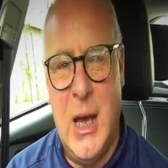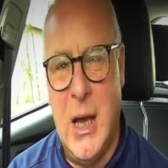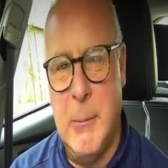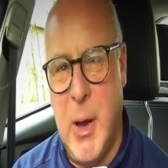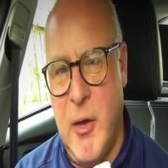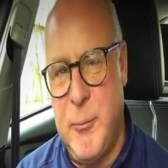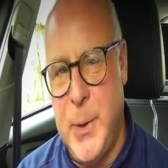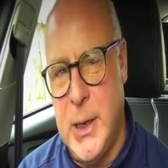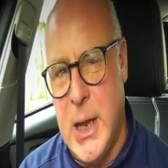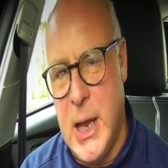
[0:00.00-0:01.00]
I've
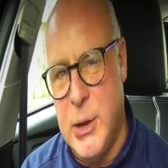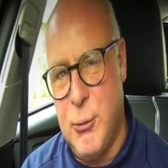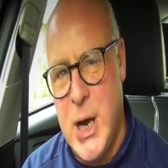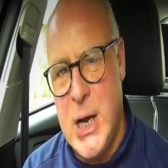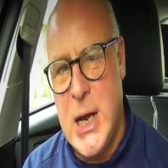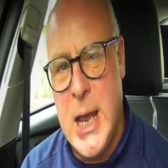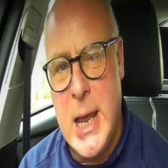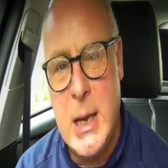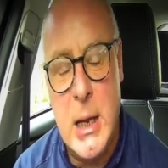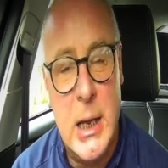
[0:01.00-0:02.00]
been a grade
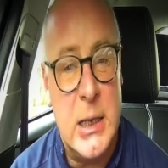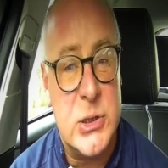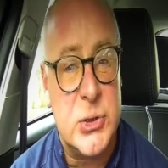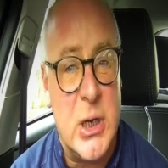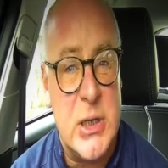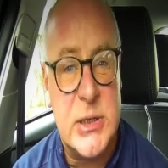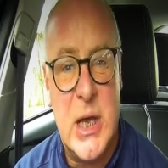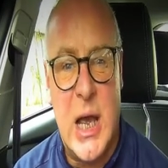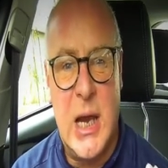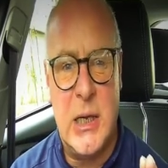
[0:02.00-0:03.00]
A
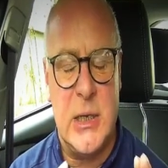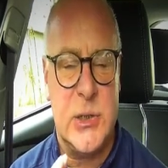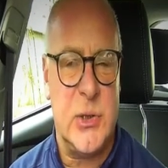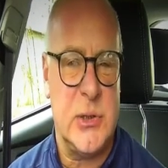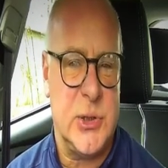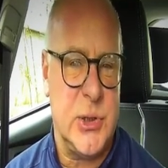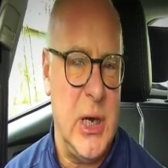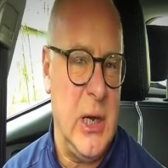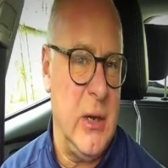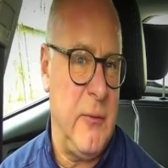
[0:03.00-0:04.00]
instructor and instructor
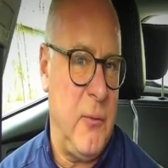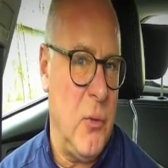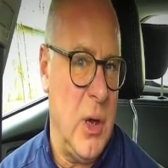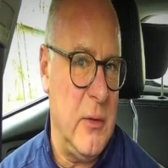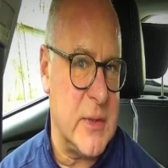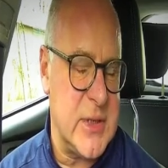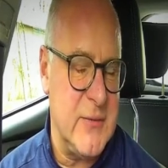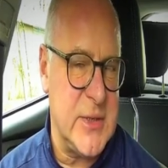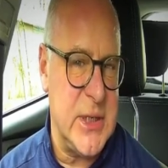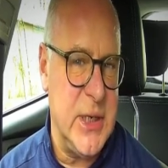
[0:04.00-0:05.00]
trainer for over
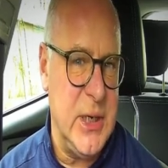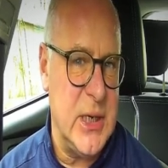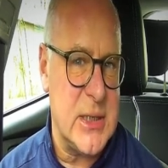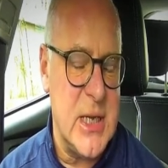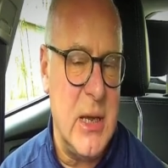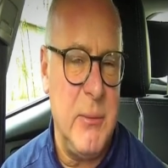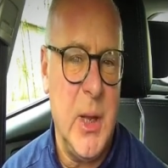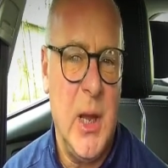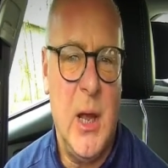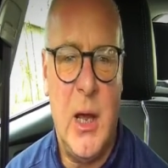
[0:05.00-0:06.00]
17 years now.
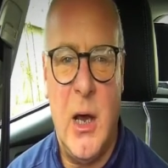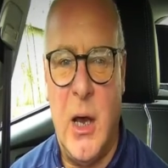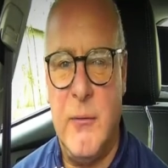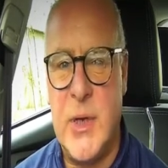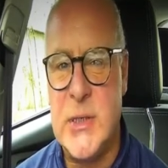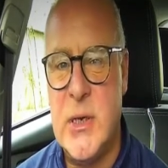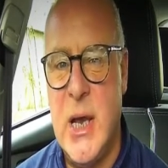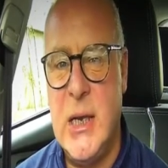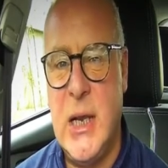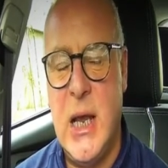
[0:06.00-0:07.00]
I've
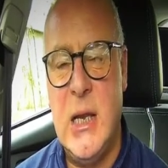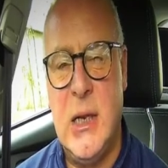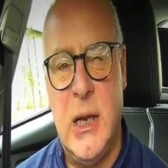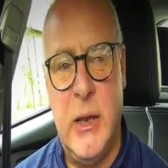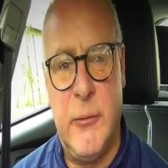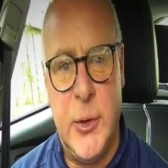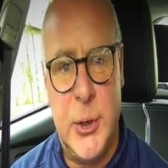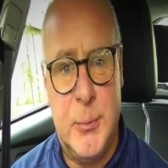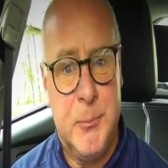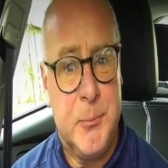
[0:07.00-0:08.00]
designed and
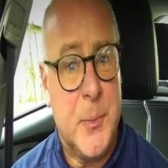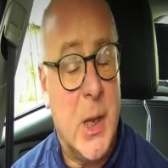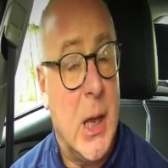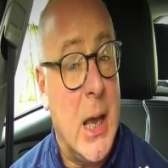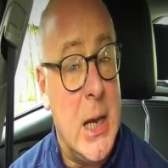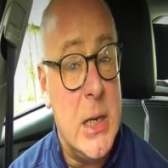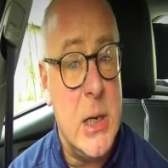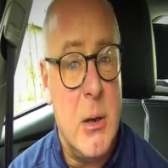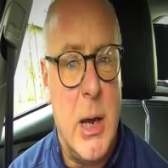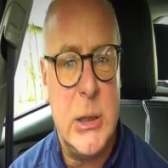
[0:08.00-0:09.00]
delivered
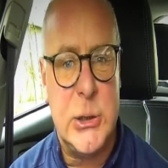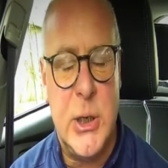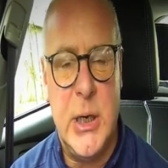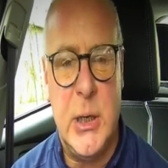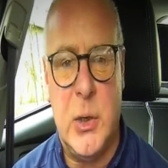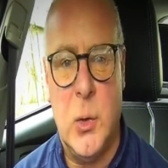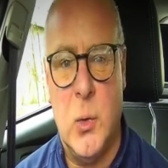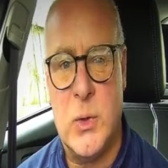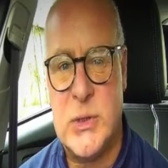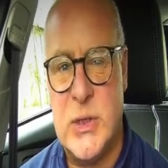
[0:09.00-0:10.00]
ADI training
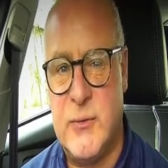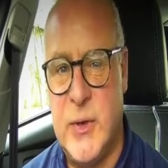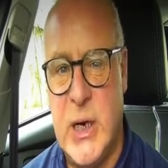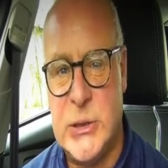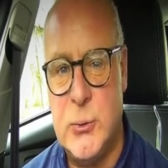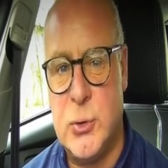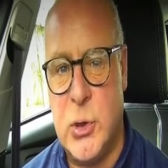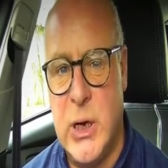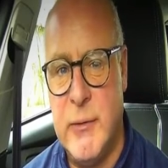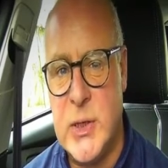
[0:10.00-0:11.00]
courses for national
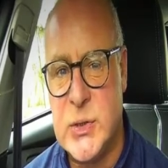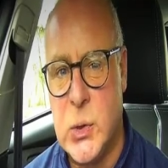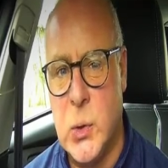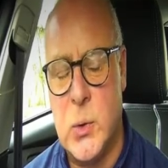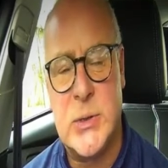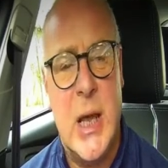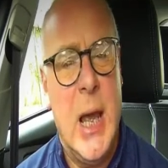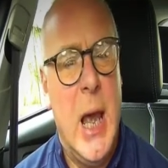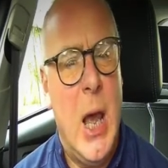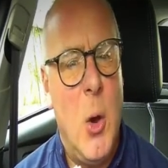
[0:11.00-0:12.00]
driving schools,
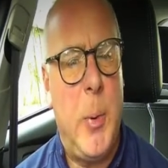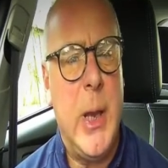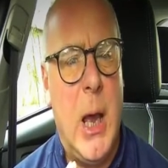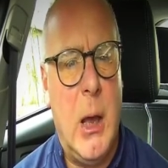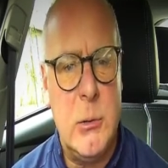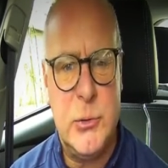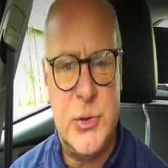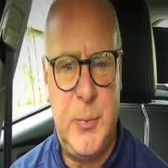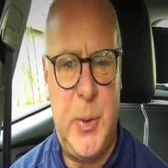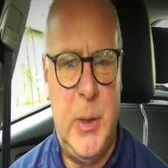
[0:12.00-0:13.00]
helping
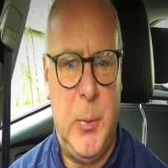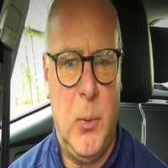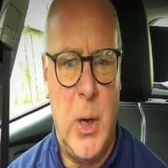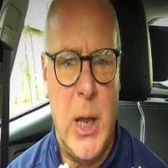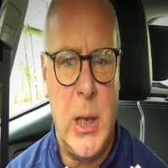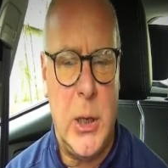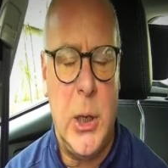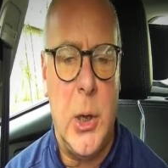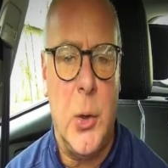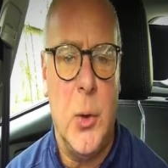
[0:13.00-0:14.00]
hundreds of people like
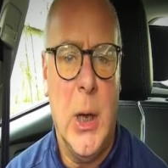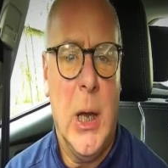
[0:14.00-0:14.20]
you